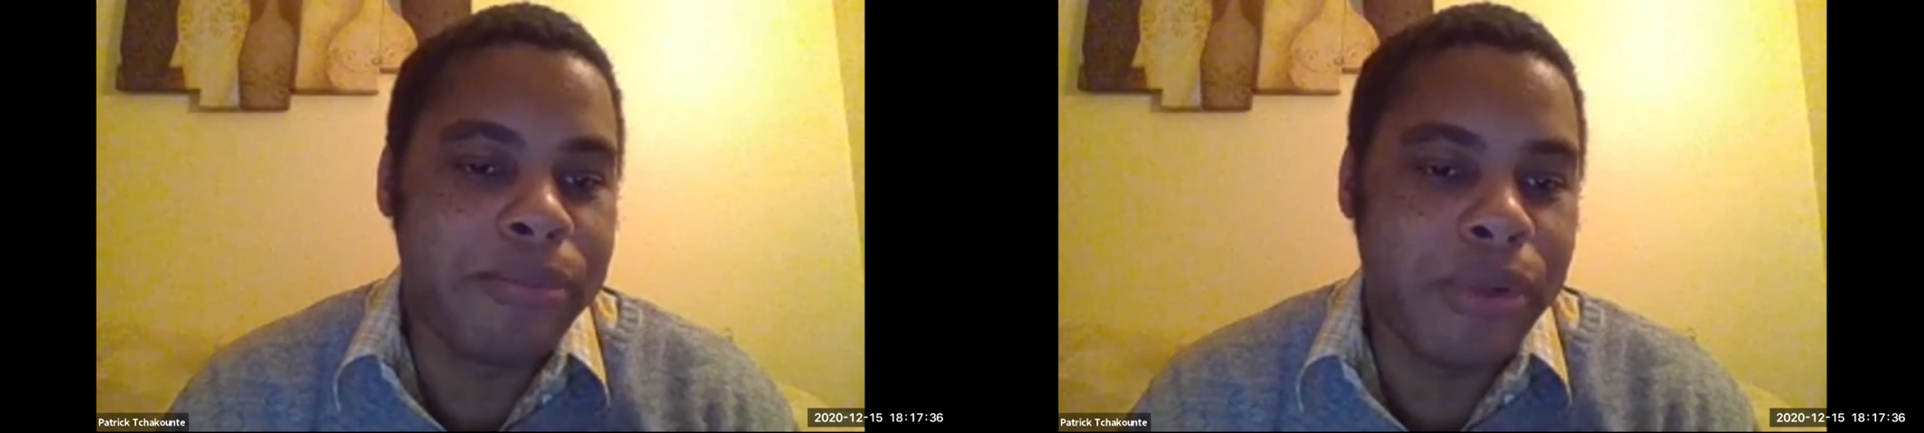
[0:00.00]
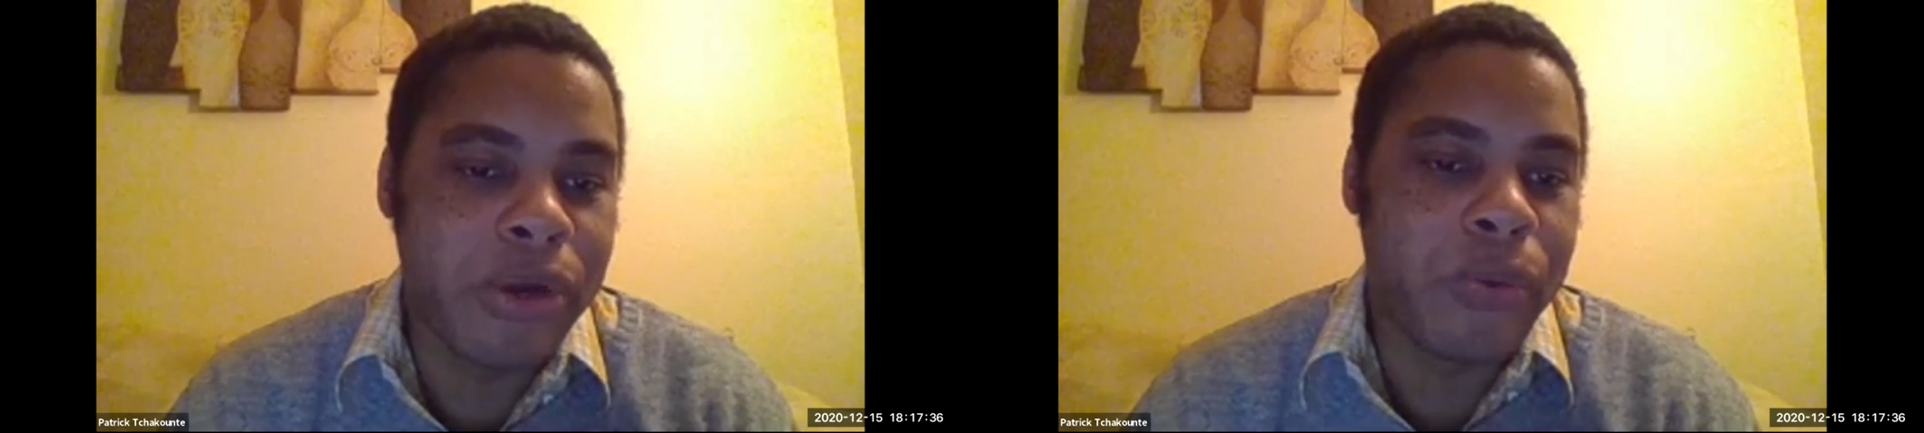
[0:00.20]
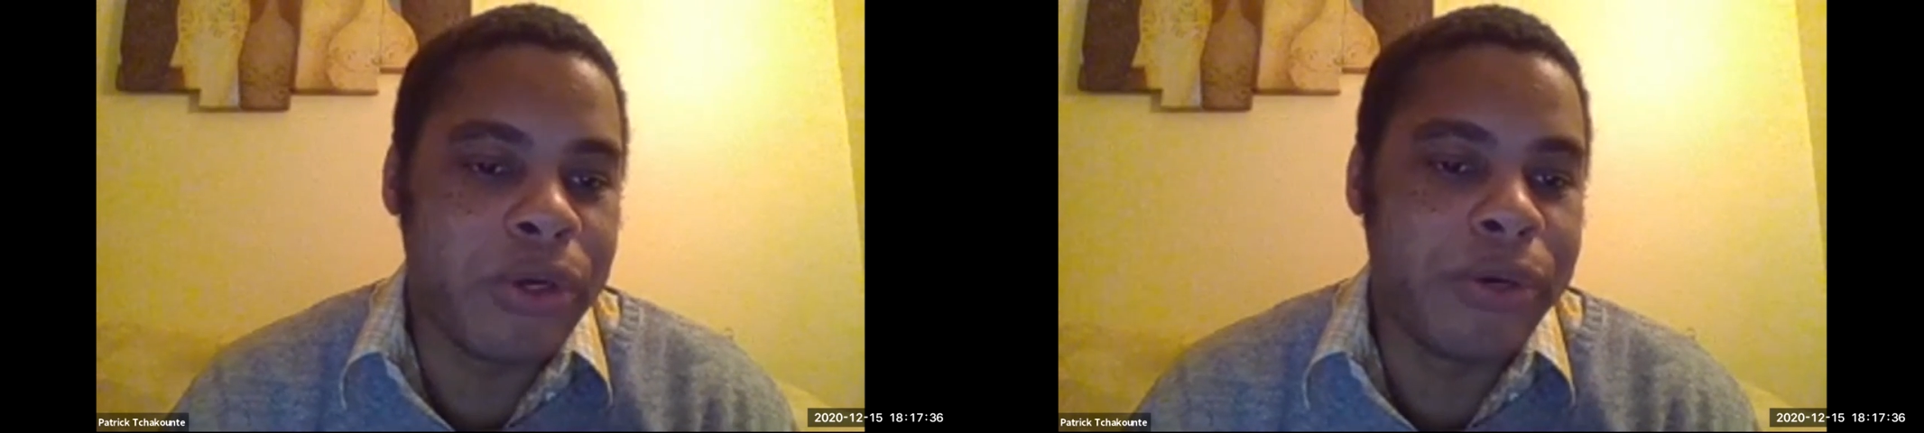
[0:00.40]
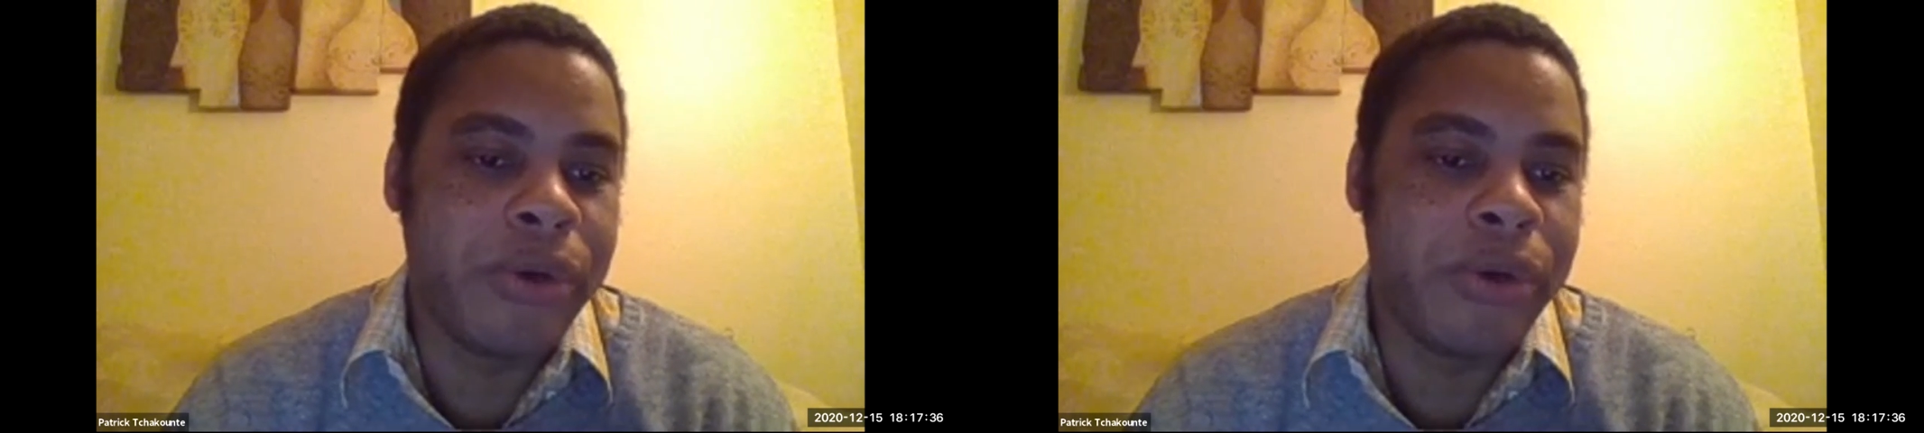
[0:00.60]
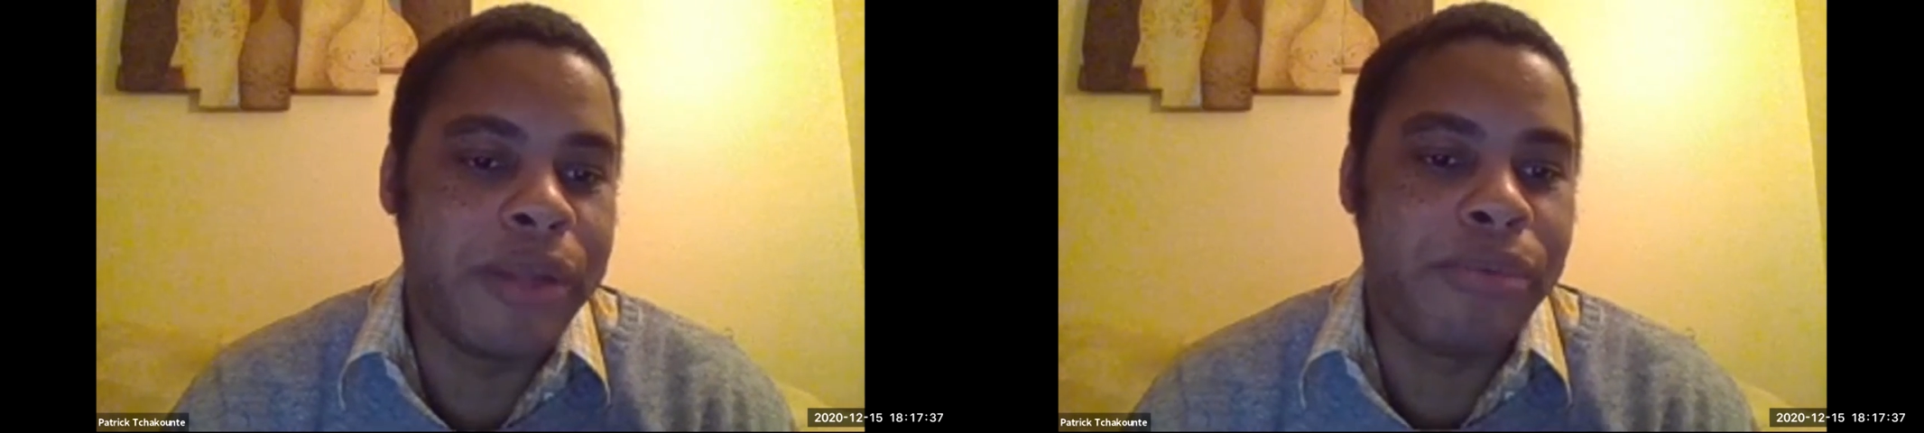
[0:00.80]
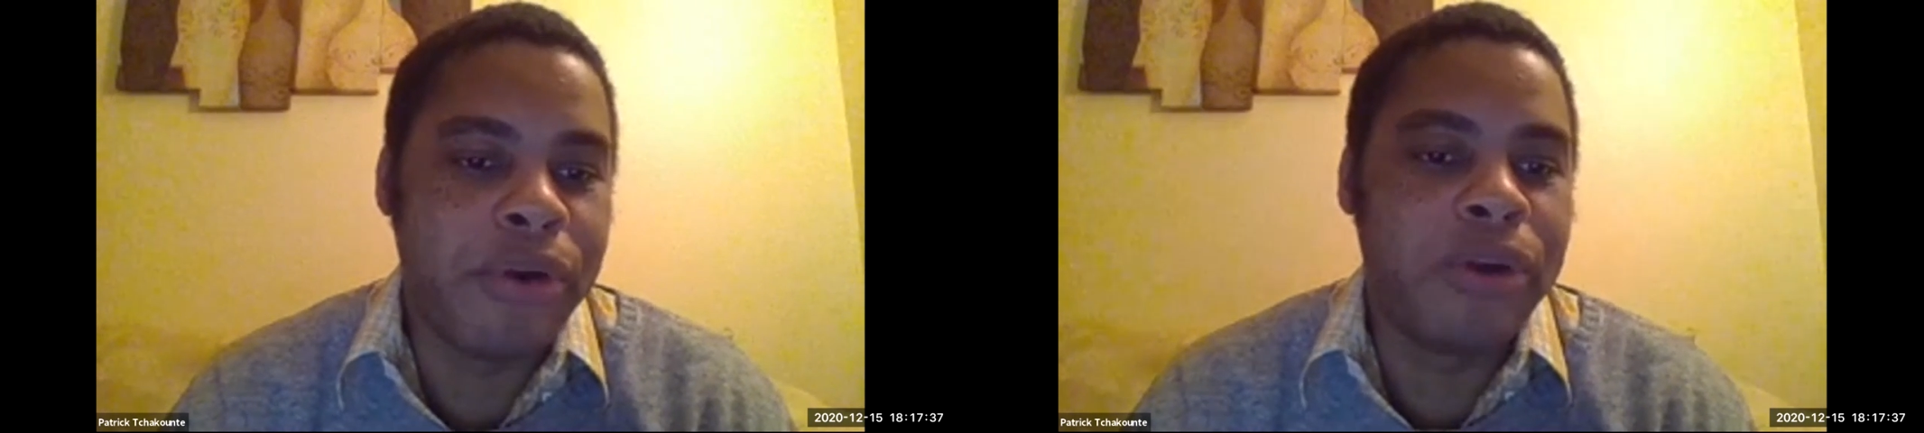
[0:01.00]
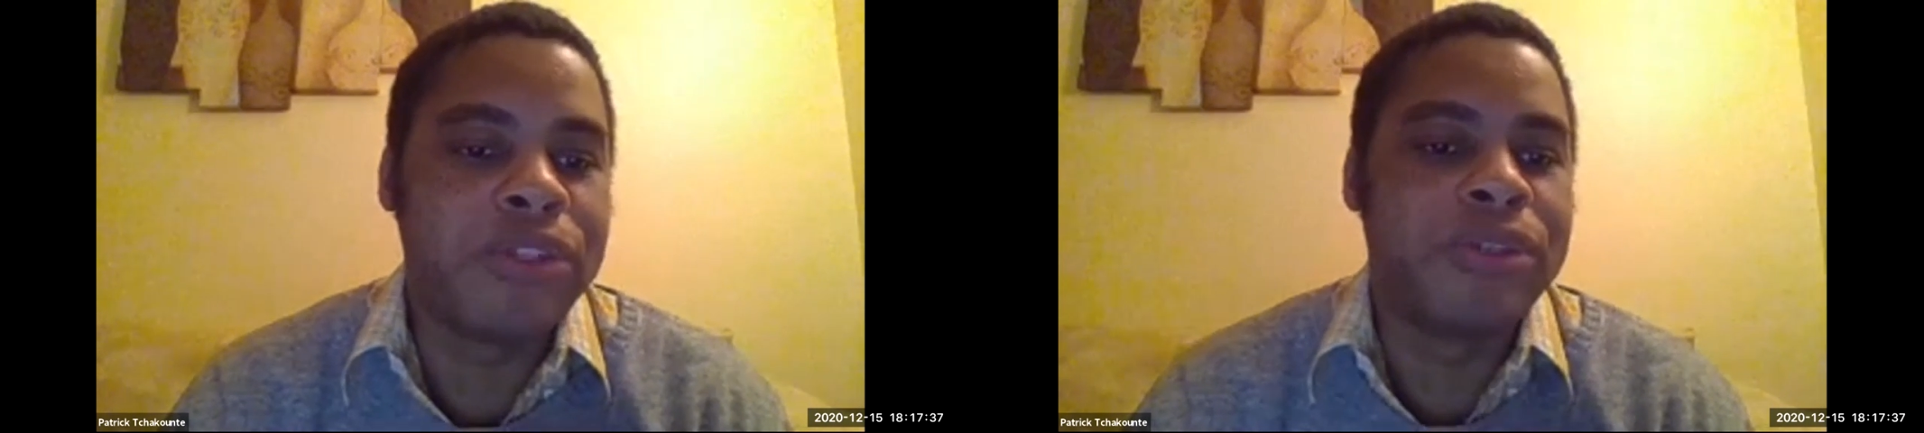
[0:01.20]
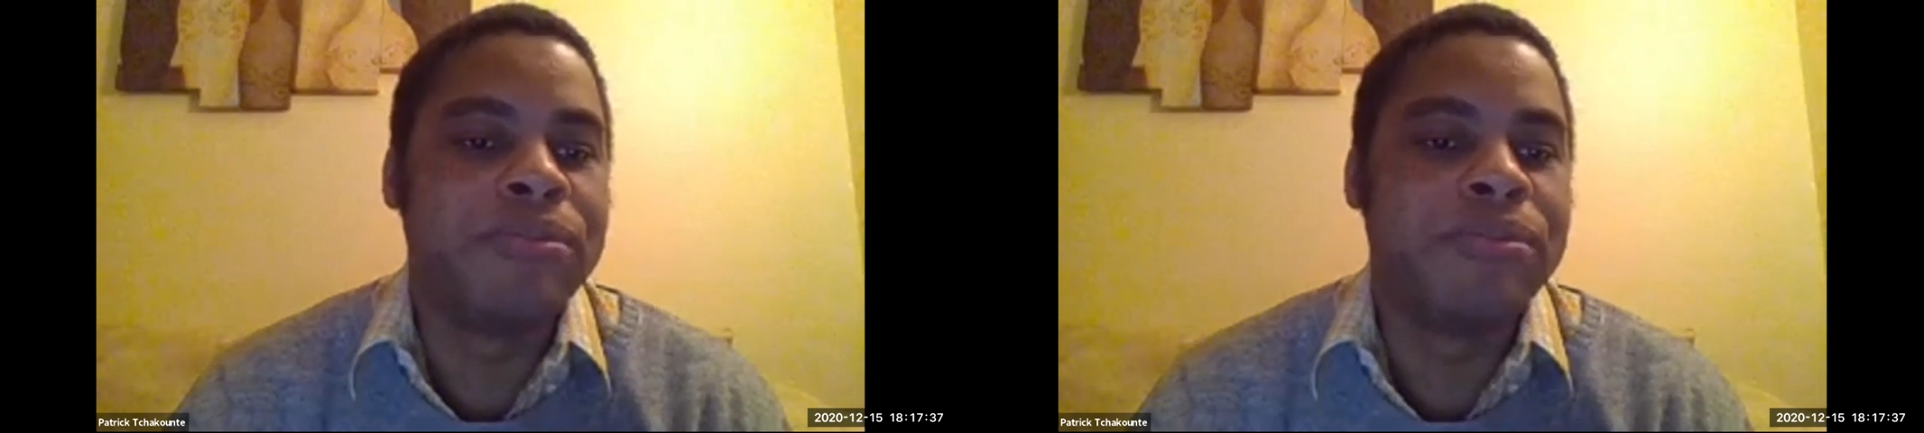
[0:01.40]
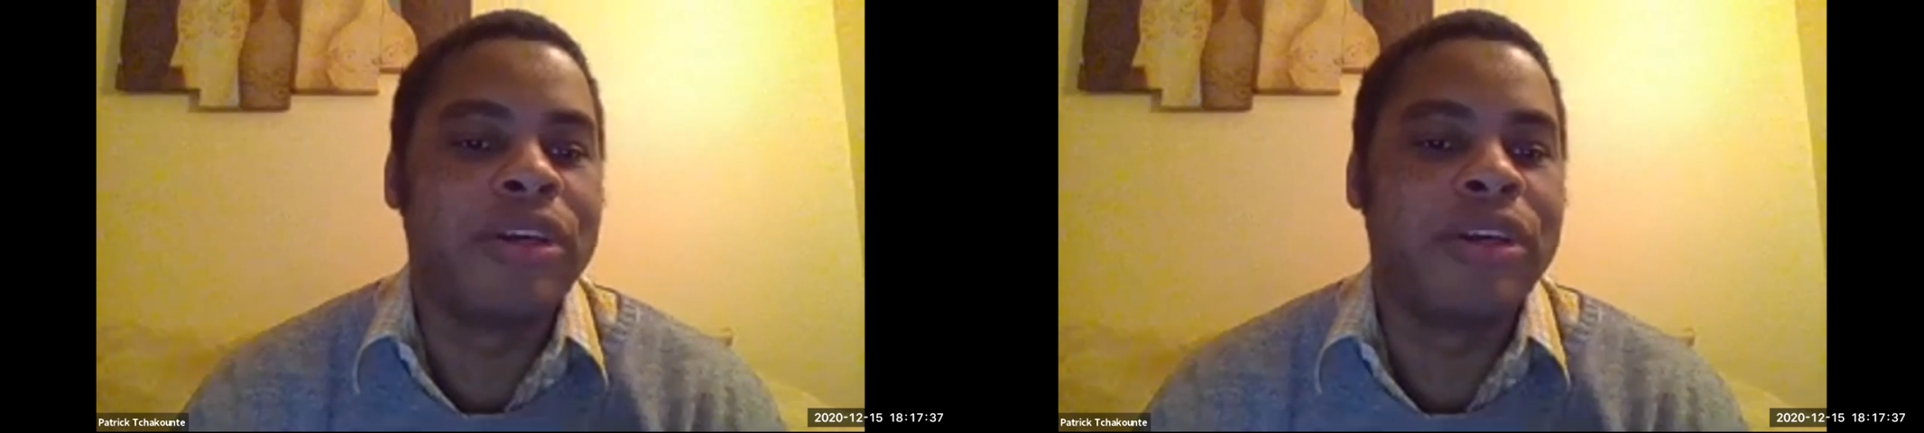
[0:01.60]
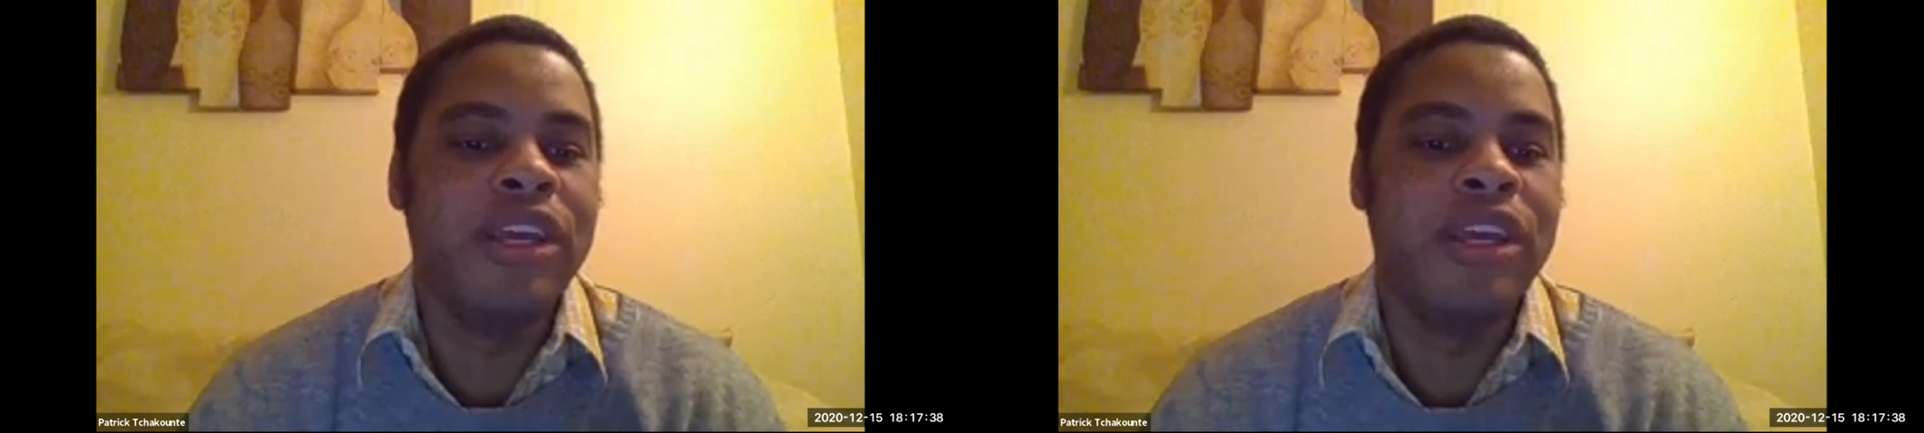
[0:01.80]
Player One or Ready Player Two book